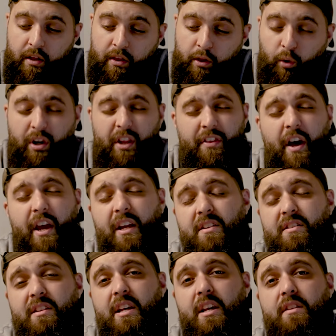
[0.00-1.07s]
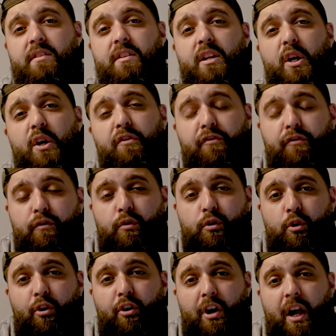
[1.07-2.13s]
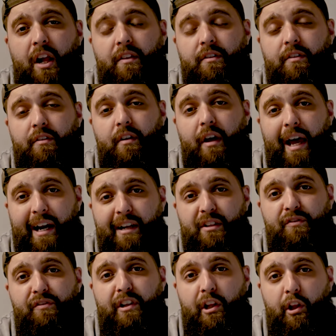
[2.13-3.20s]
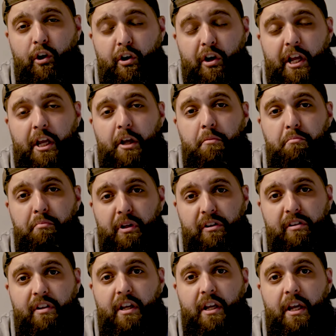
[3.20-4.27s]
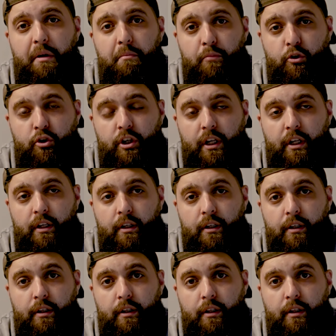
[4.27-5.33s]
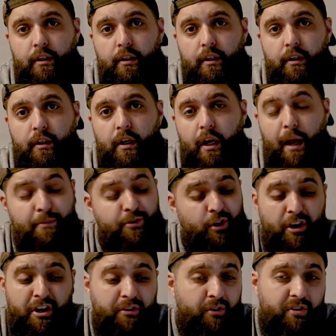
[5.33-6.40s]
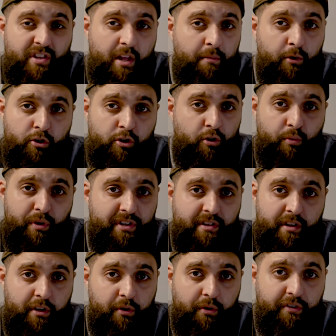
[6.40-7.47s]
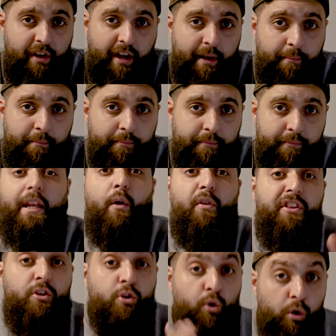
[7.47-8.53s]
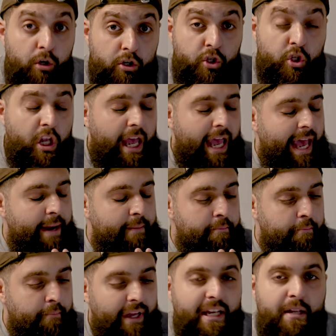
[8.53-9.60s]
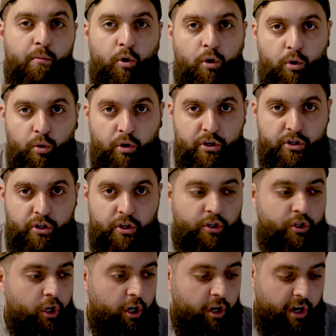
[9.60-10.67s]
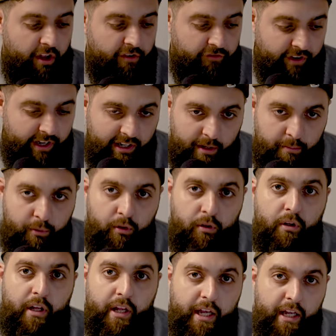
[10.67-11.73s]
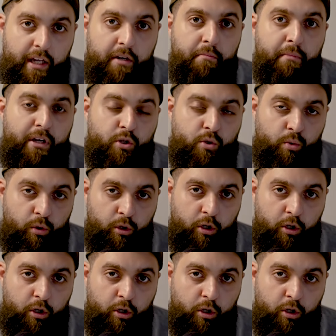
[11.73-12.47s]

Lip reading: The only thing I can say is if you're not actively learning, building, and pushing, I'm sorry to say, but you're wasting your time. Now, this course and many more courses are available in my Skool